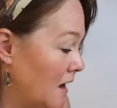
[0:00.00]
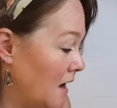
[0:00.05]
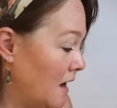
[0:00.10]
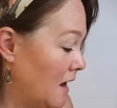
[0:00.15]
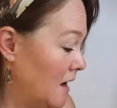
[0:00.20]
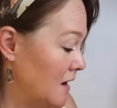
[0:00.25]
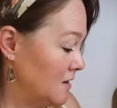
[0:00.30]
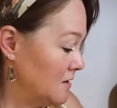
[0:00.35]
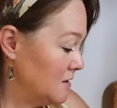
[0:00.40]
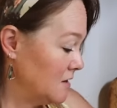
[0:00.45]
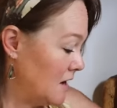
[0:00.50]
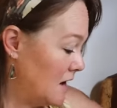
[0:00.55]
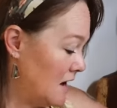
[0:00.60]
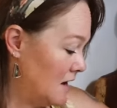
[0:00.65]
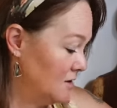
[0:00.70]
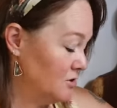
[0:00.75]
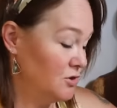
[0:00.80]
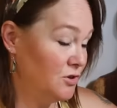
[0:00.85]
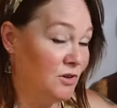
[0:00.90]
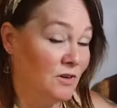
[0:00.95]
And
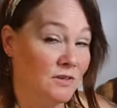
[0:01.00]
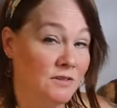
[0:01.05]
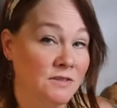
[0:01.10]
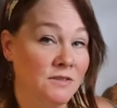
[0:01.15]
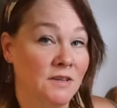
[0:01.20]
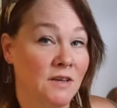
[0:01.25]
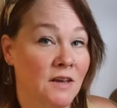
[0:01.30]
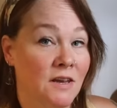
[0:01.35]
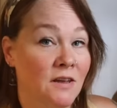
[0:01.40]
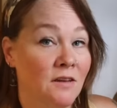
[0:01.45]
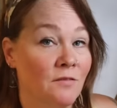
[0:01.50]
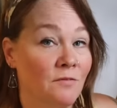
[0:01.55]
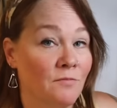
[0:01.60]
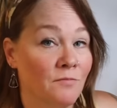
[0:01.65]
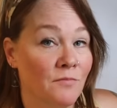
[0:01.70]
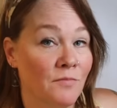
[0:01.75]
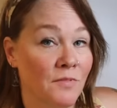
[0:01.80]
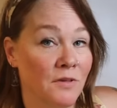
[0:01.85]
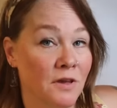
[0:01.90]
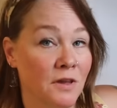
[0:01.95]
as you can see,
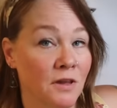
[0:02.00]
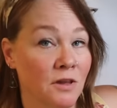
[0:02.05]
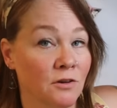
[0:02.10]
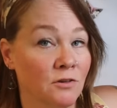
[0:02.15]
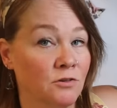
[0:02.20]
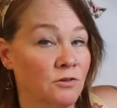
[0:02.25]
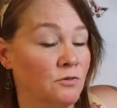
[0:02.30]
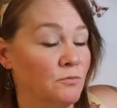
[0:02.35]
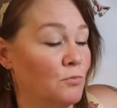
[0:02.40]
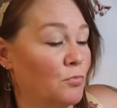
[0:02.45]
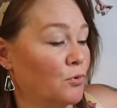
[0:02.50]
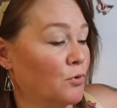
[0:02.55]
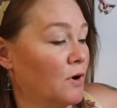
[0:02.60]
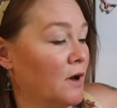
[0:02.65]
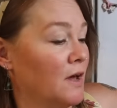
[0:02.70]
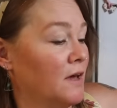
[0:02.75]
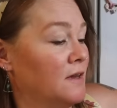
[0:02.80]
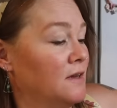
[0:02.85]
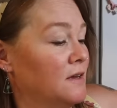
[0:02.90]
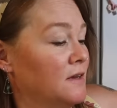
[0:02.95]
the
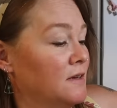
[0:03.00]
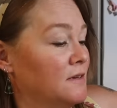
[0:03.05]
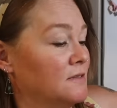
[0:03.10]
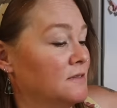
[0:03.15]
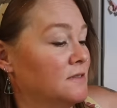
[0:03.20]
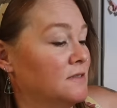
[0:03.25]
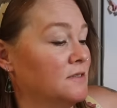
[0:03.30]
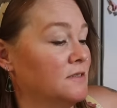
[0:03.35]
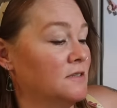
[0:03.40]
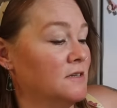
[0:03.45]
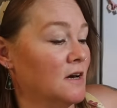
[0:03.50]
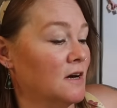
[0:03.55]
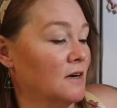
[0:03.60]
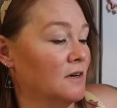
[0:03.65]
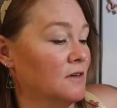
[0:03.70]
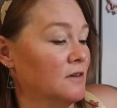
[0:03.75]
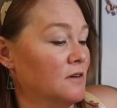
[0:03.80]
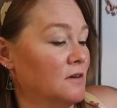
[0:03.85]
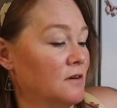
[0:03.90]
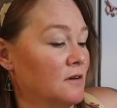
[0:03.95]
bread is
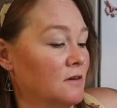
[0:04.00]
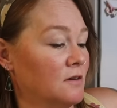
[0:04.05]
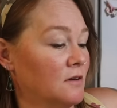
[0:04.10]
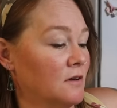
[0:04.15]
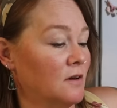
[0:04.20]
done